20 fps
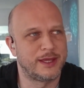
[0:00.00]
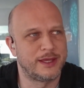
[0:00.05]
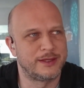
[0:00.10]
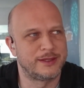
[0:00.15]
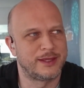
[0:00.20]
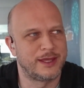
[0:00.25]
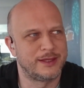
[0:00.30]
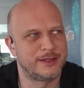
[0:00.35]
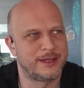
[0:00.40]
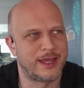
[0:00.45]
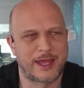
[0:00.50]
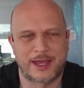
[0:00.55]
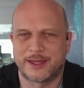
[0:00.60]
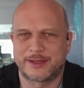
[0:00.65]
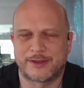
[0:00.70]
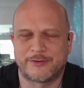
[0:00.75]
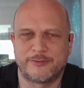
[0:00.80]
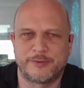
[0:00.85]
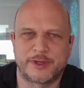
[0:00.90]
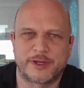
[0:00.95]
and I
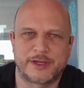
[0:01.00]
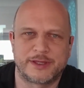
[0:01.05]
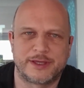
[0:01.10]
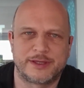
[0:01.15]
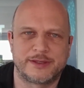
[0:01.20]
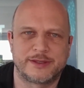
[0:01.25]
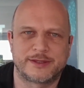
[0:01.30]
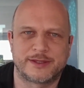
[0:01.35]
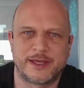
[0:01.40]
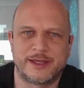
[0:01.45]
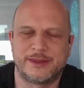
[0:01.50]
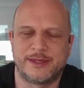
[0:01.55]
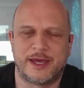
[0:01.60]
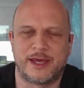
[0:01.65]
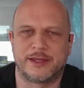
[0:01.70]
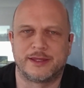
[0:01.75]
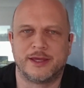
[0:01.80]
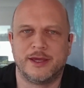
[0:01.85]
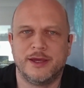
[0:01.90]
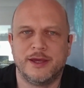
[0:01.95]
guess everybody can understand
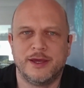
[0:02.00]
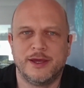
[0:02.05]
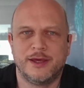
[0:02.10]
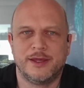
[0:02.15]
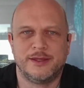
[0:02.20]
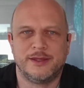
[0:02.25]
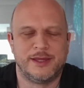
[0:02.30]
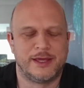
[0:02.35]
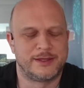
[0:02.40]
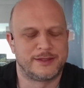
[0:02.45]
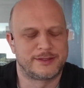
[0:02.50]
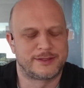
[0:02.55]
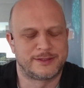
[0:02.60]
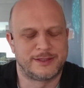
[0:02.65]
that. That is.